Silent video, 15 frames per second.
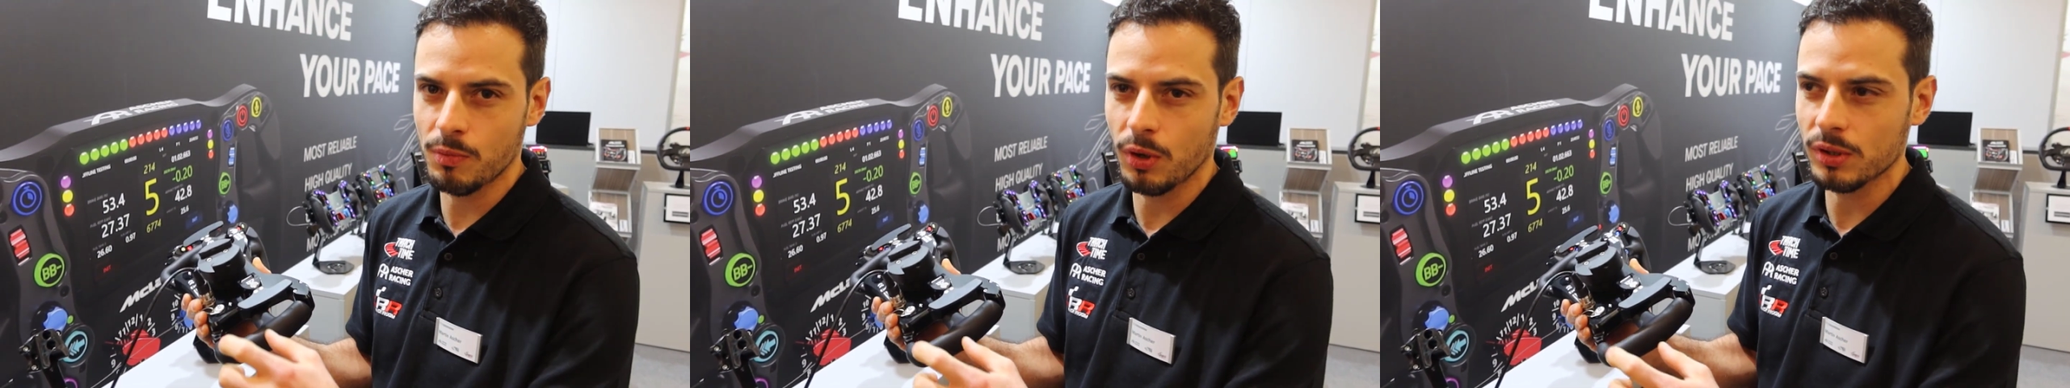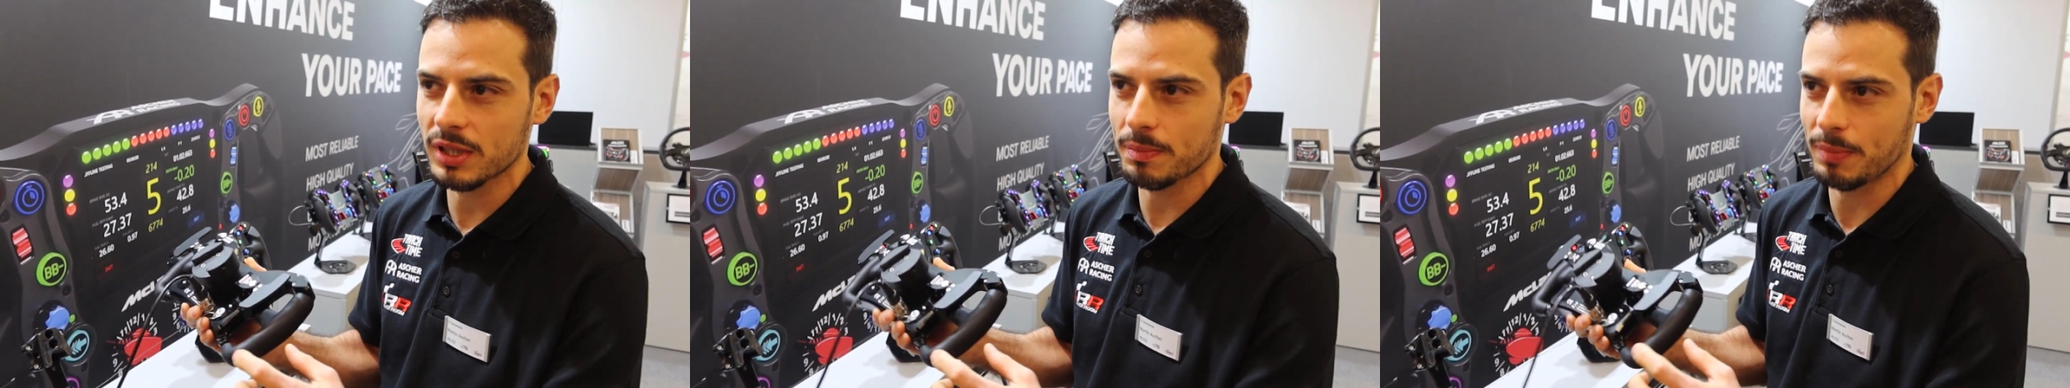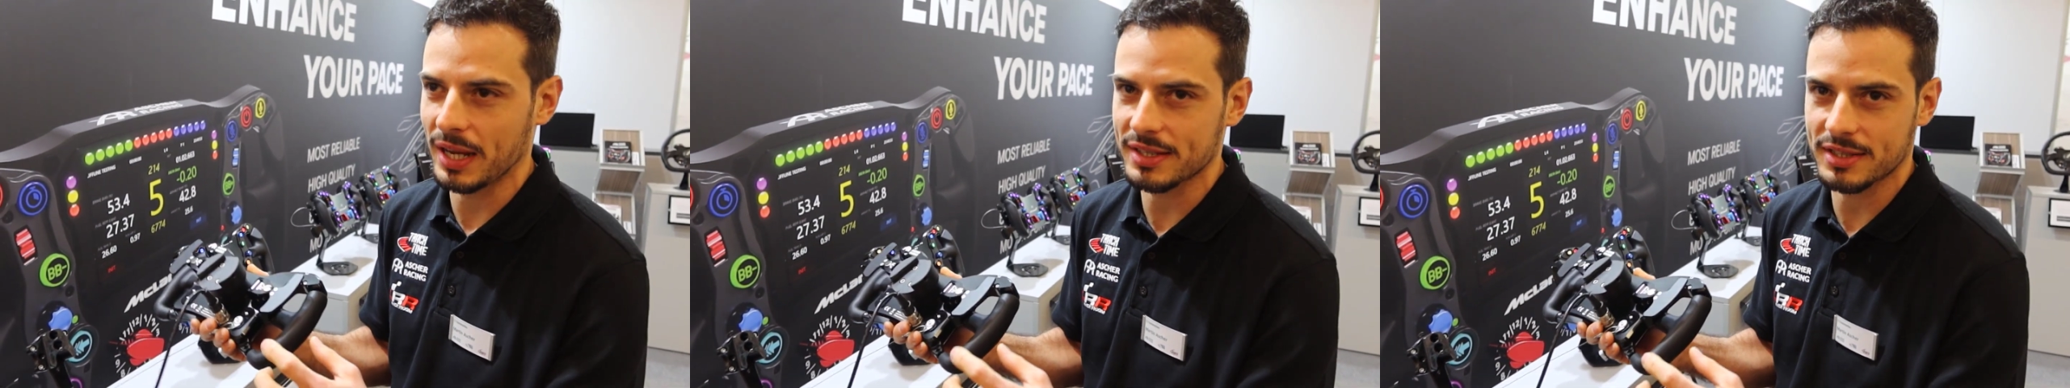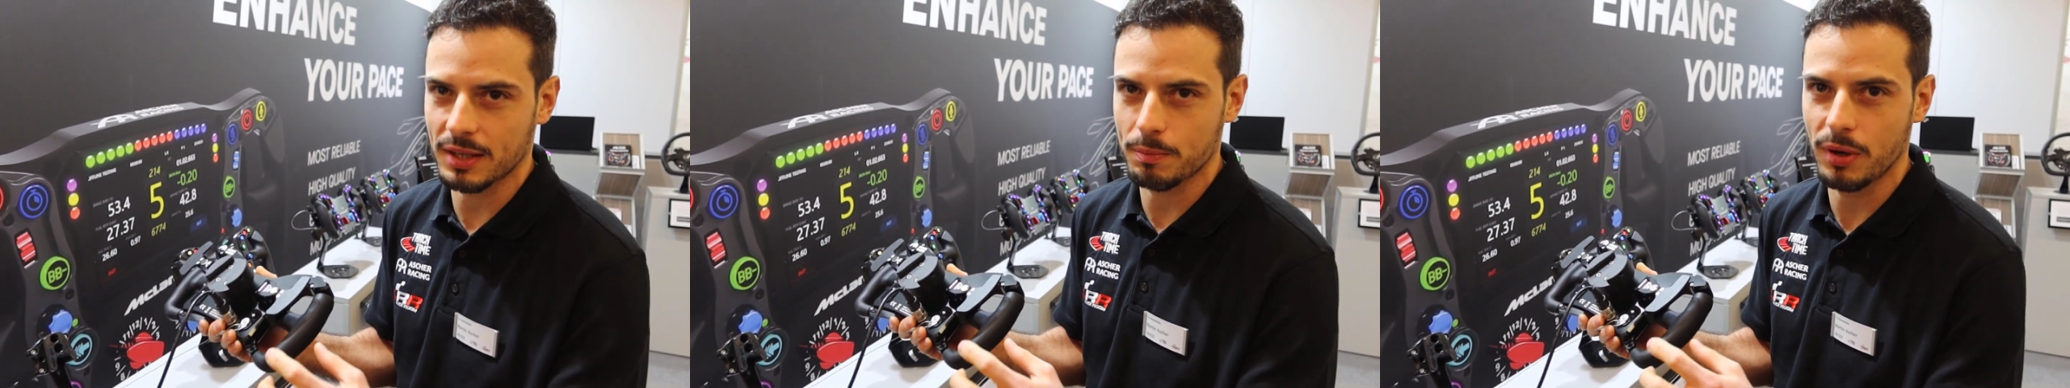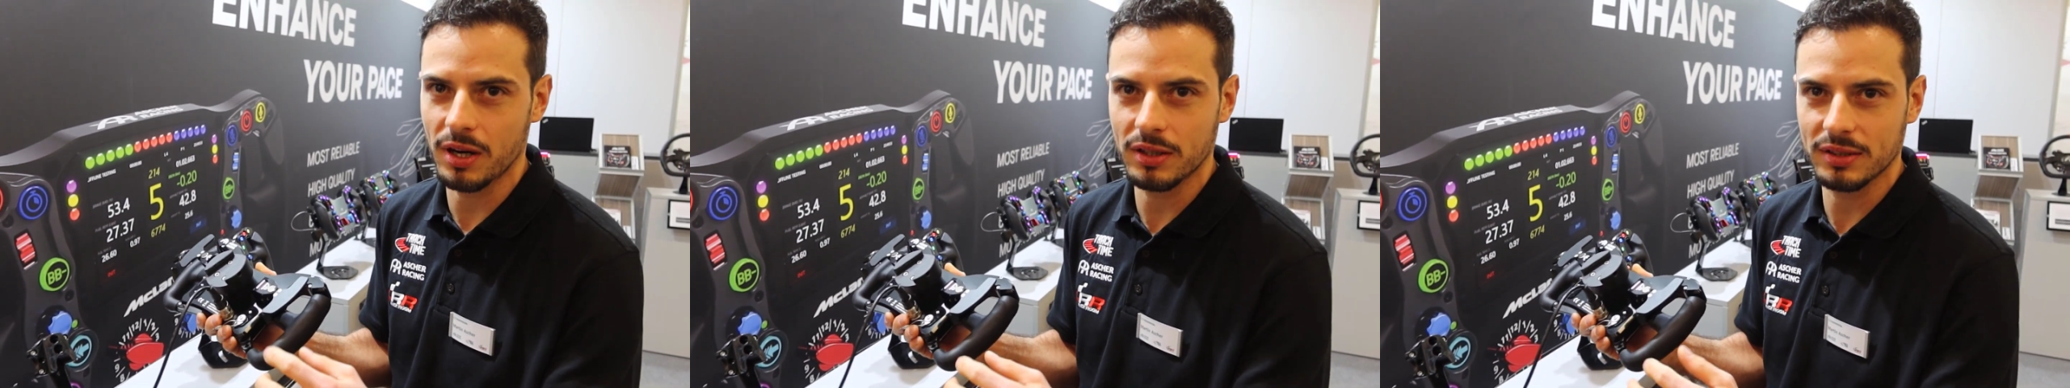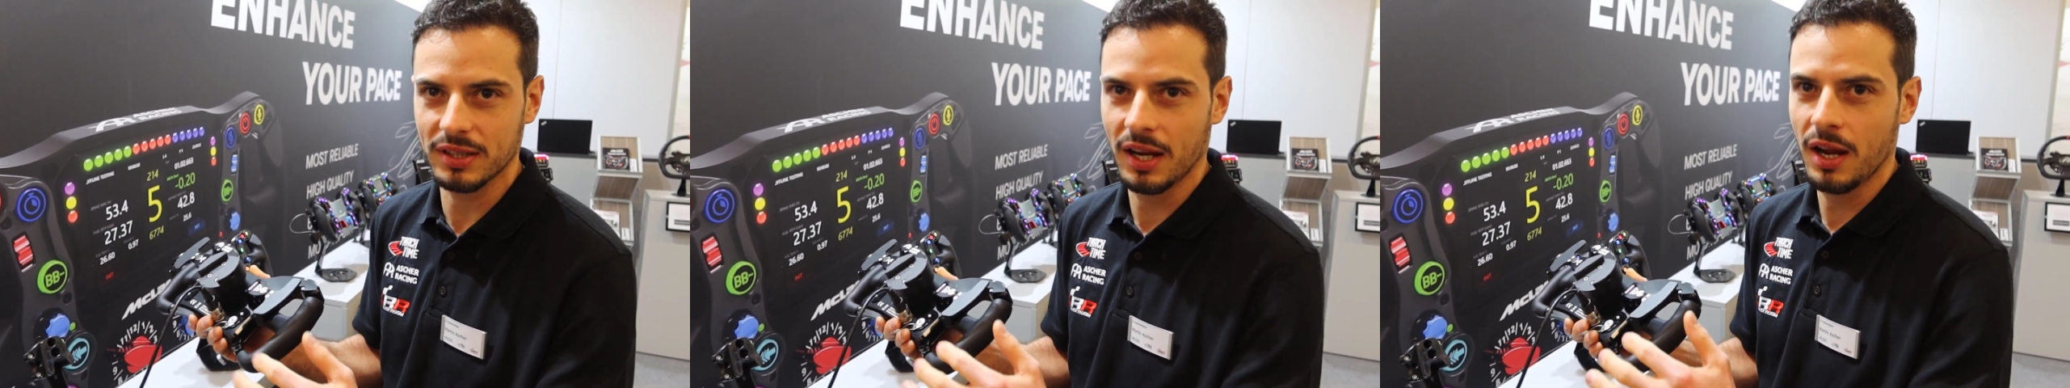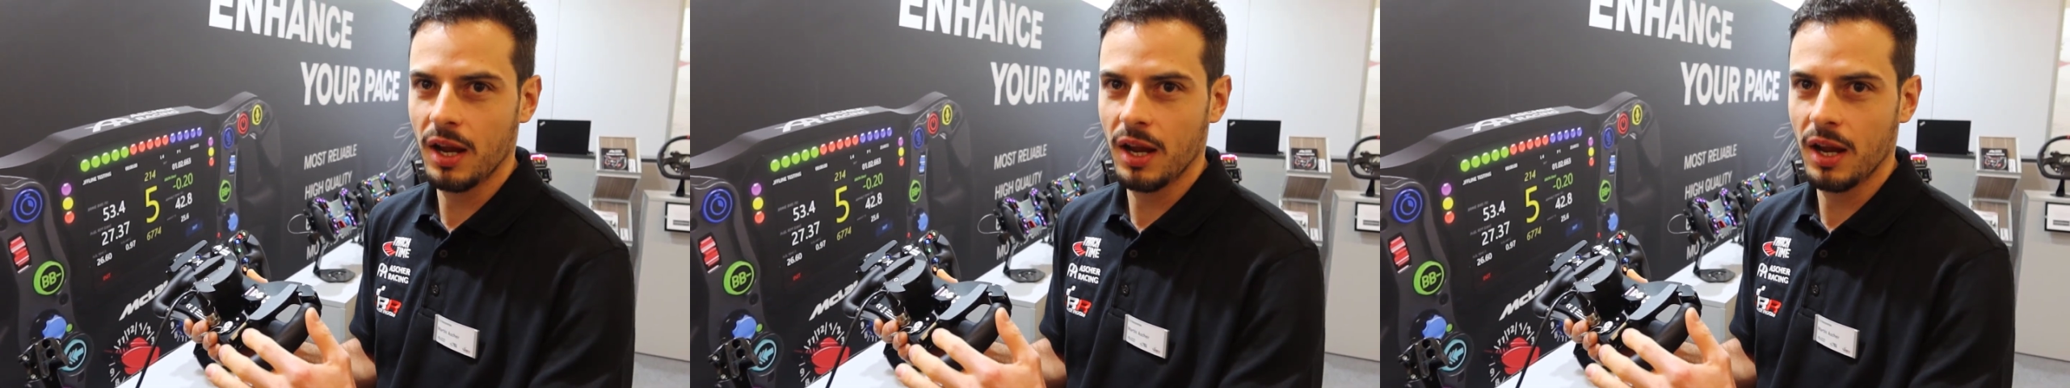molded plastic part